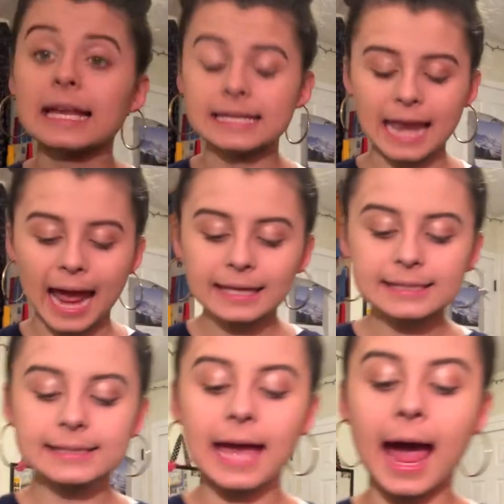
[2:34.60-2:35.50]
And
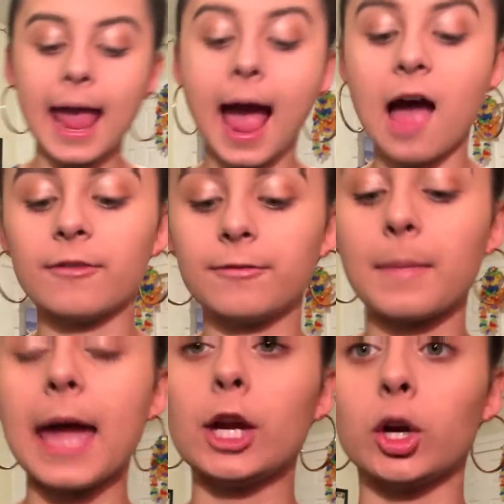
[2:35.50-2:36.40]
next, I have
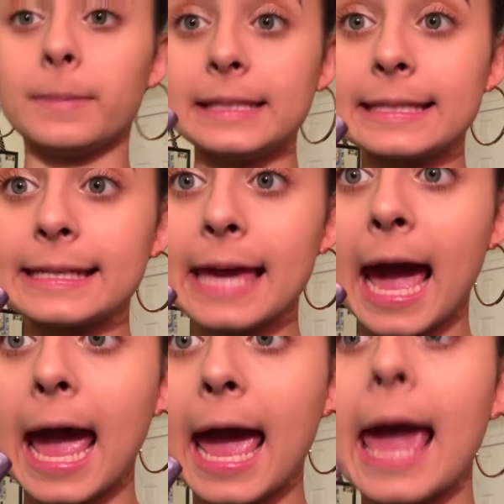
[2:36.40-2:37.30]
my Urban
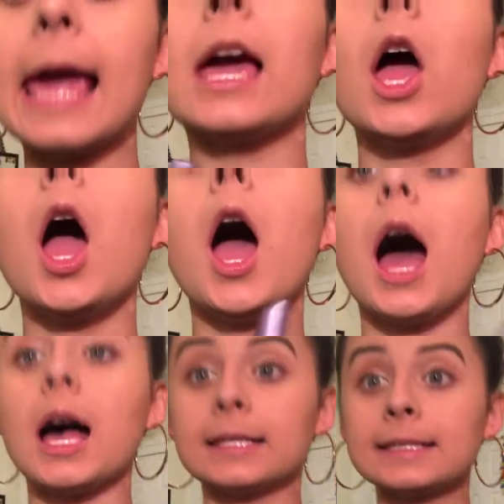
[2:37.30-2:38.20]
Decay
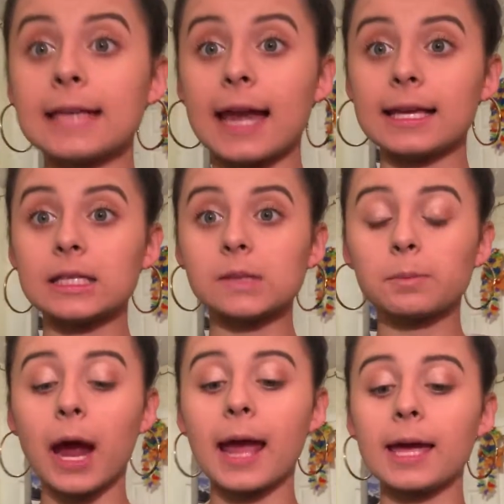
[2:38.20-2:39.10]
setting
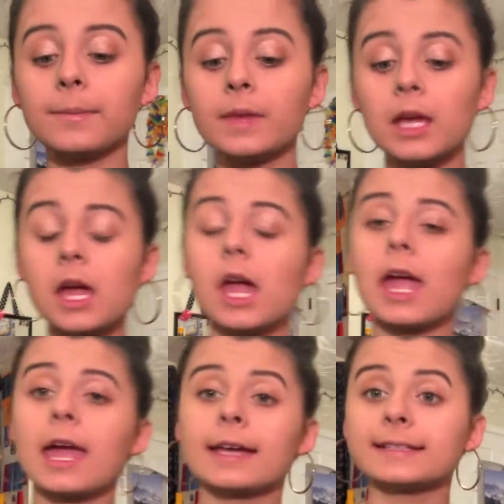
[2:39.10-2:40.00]
spray,
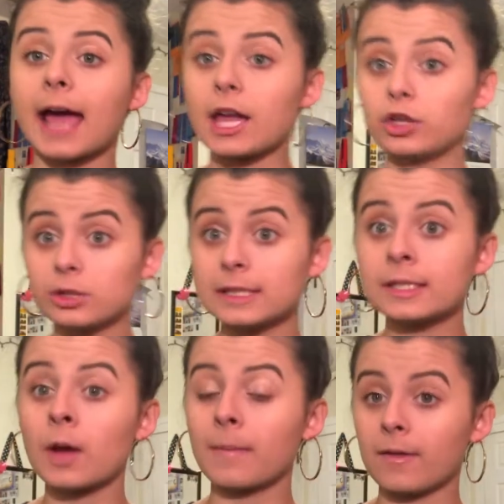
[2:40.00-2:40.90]
and I use
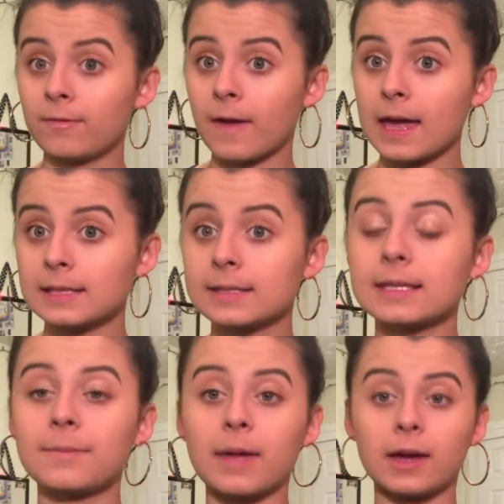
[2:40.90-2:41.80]
this on my face
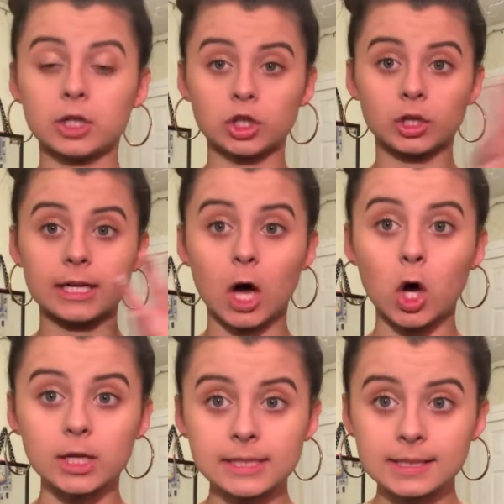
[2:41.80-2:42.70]
to make sure it
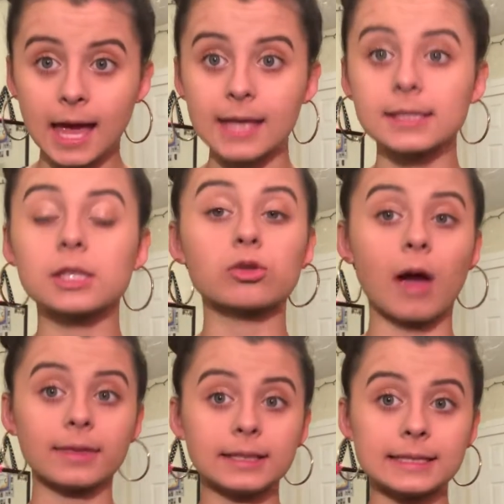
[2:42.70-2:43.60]
all sets
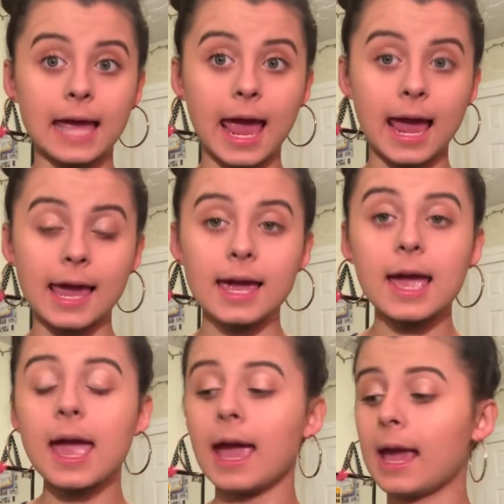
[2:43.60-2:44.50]
throughout the day,
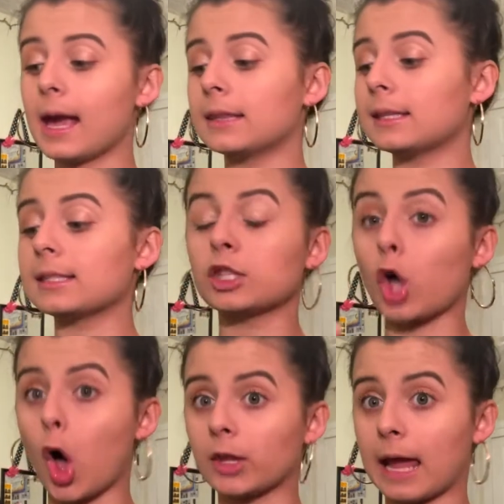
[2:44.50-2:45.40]
and this is
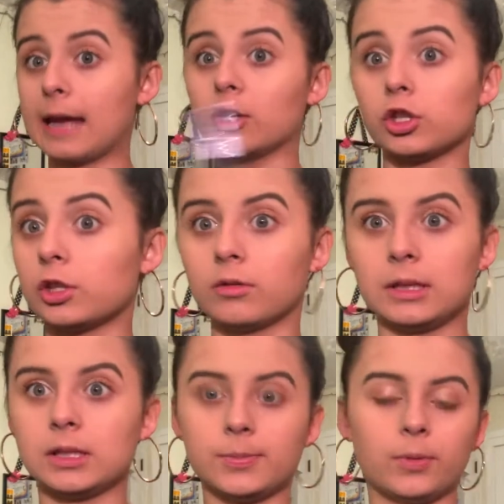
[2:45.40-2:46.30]
all-nighter, so
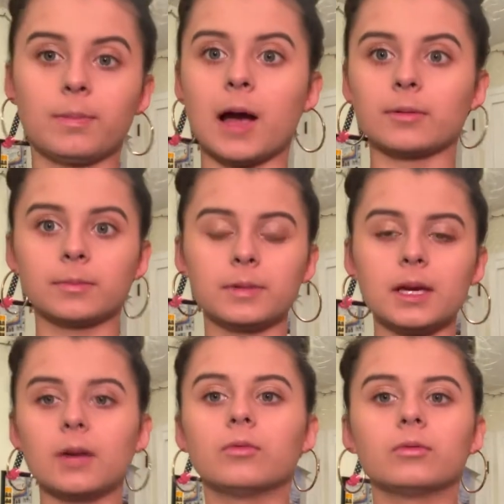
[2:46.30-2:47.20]
this will
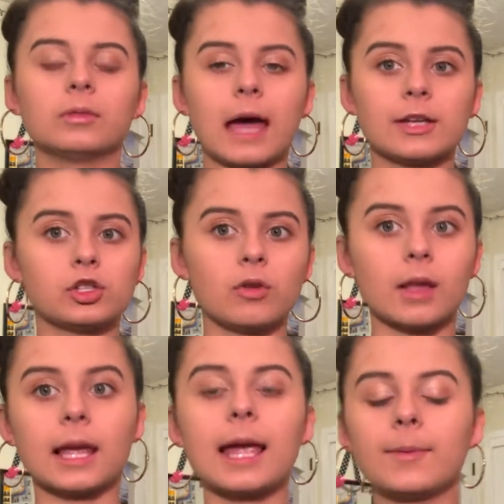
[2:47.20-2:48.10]
probably last you
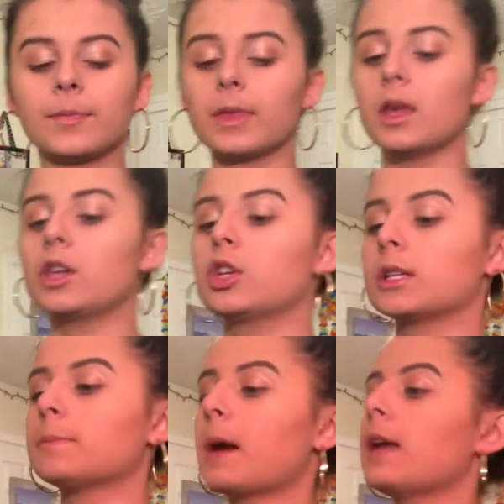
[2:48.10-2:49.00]
all night. You're
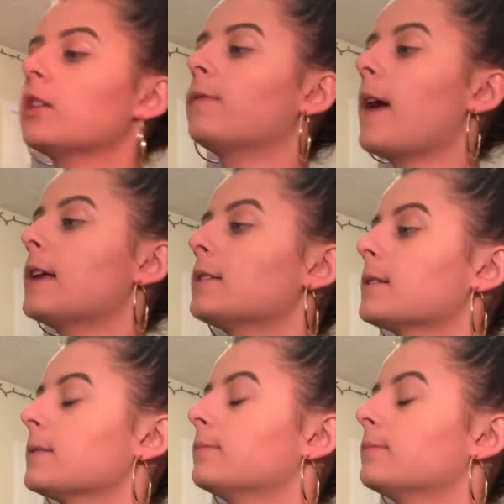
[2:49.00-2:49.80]
gonna spray your face.